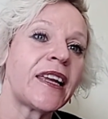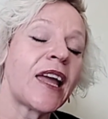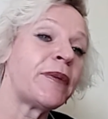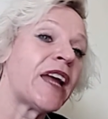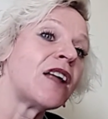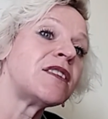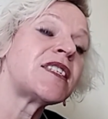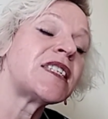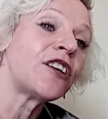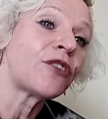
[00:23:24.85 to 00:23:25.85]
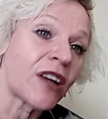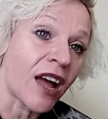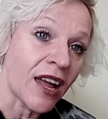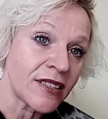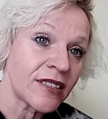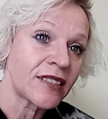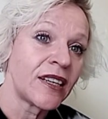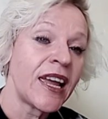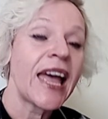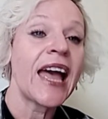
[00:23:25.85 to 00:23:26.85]
can be unsynchronized
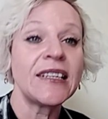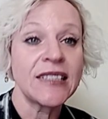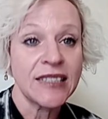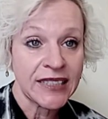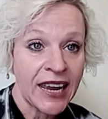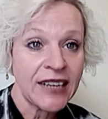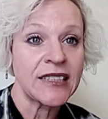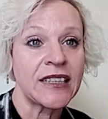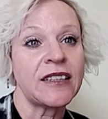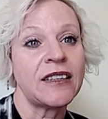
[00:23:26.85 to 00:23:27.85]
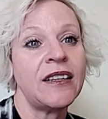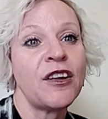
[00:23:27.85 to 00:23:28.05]
and disconnected,